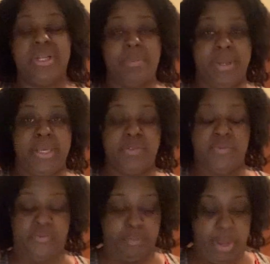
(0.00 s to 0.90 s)
I paid
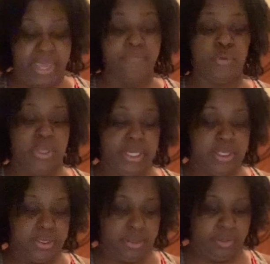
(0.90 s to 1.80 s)
for
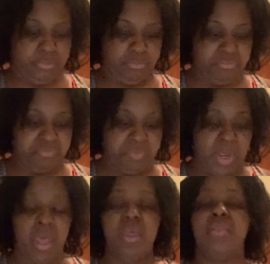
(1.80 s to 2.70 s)
these.
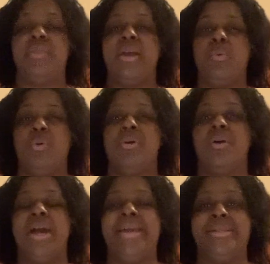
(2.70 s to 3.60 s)
They were
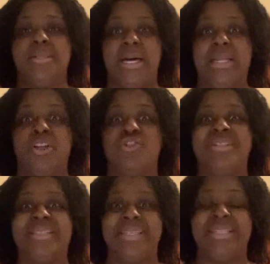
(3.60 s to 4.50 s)

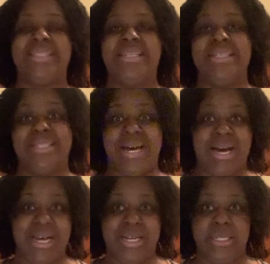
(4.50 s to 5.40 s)

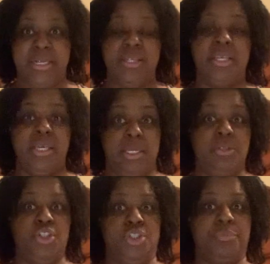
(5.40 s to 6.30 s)
$1.69
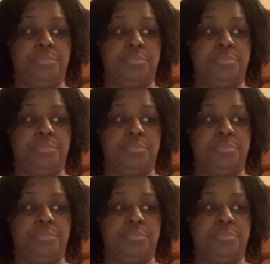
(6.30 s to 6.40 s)
each.